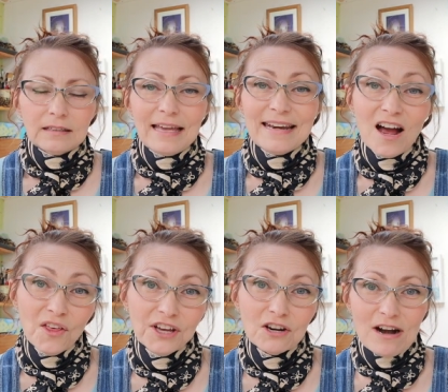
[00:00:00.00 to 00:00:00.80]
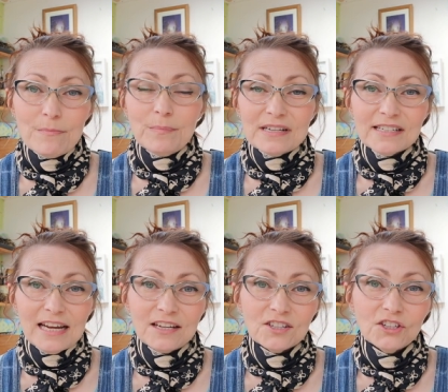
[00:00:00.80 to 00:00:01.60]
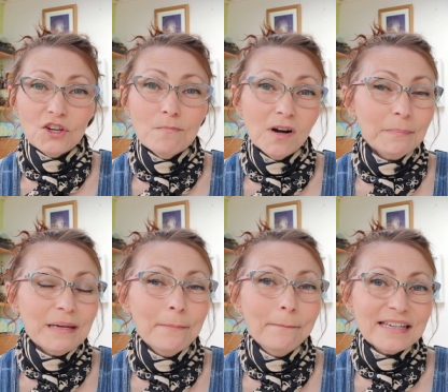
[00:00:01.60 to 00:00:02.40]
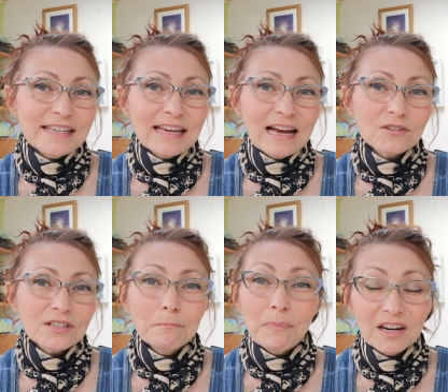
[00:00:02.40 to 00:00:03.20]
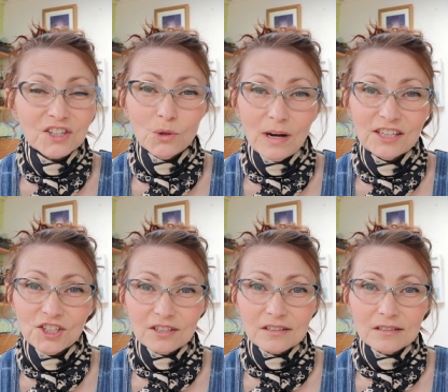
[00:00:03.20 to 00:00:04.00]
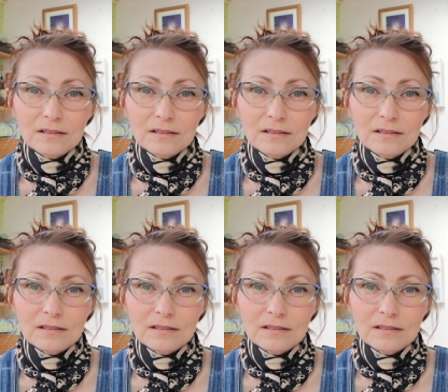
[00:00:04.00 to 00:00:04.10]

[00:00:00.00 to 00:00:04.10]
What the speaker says: In other grammar mistakes, you might be missing out some punctuation